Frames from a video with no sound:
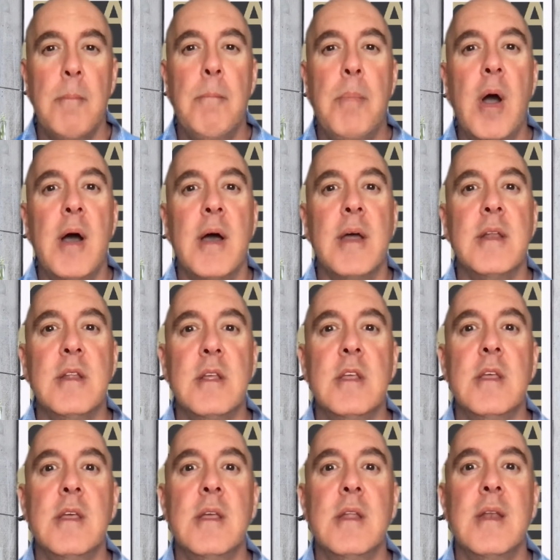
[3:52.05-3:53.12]
But
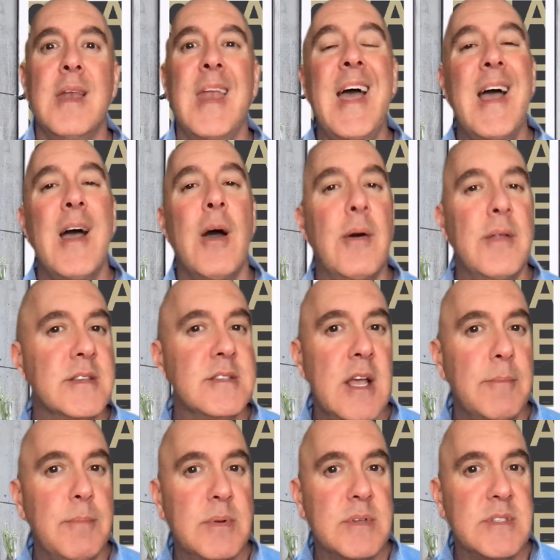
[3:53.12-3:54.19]
now on the
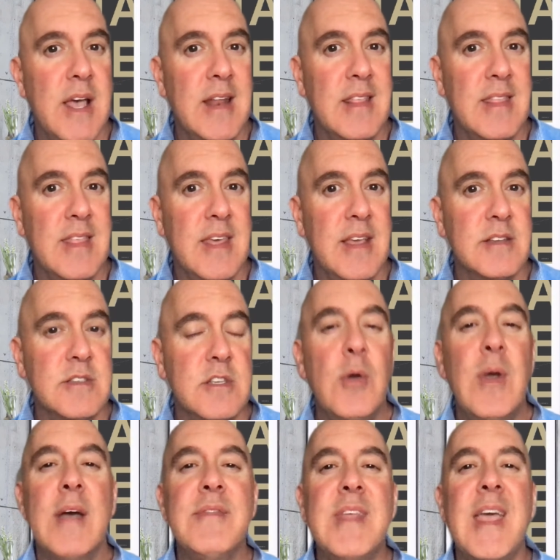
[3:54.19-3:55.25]
side of things,
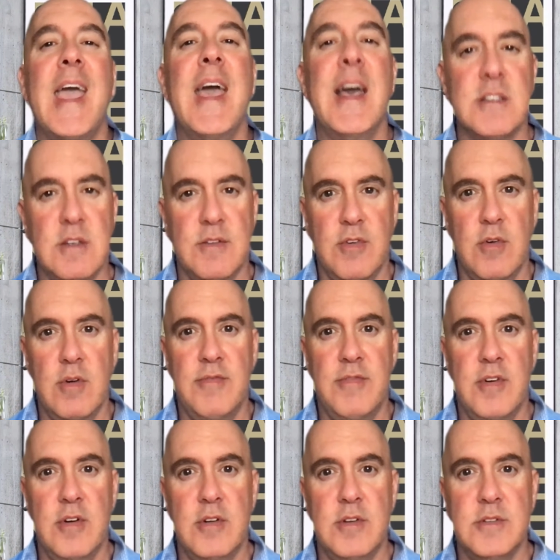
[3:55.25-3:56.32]
you have to ask for
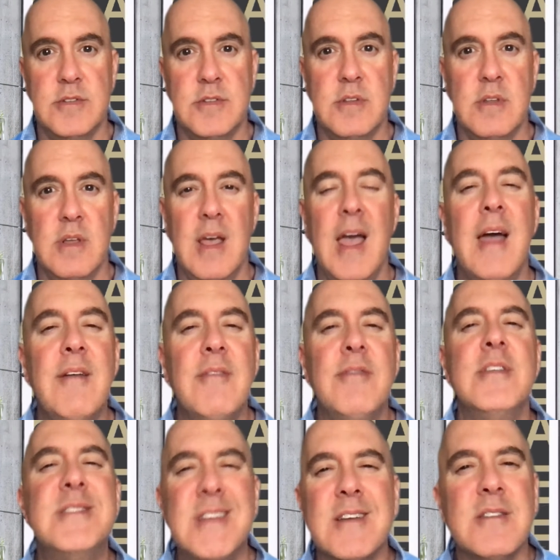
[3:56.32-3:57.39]
referrals.
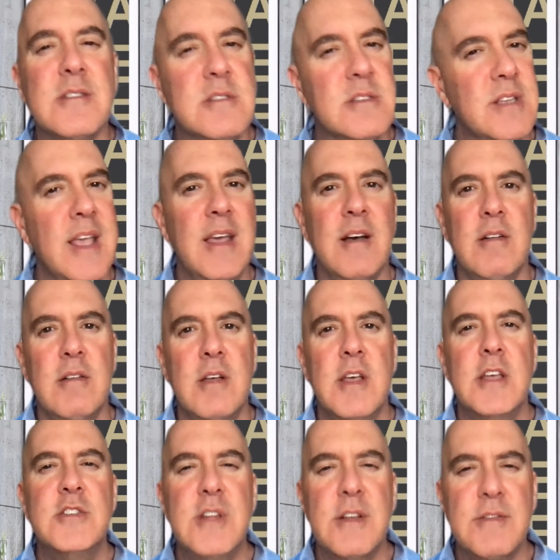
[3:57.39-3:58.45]
Every single sale,
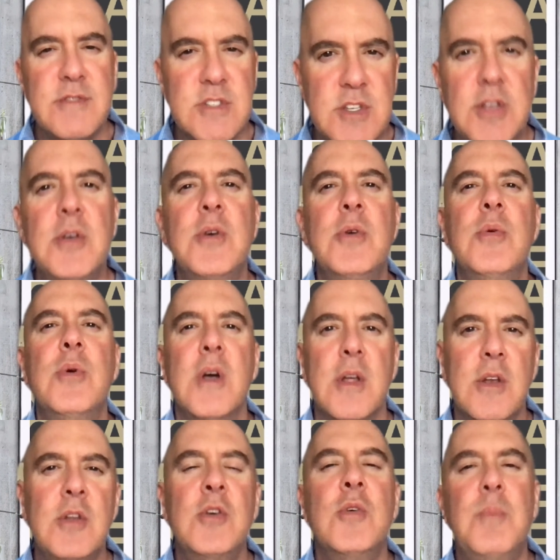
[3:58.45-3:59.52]
you should have two
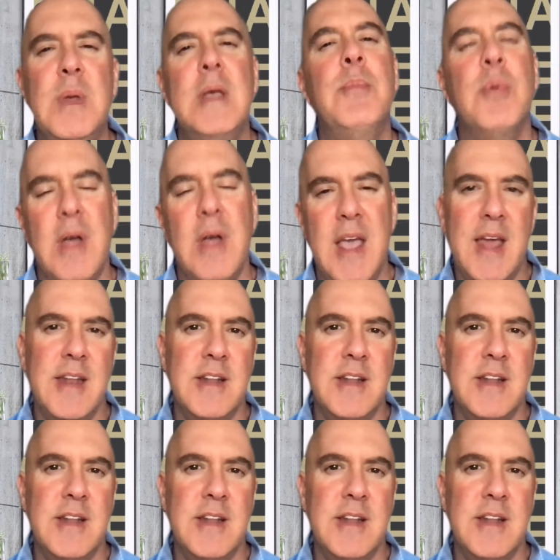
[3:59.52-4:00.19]
new people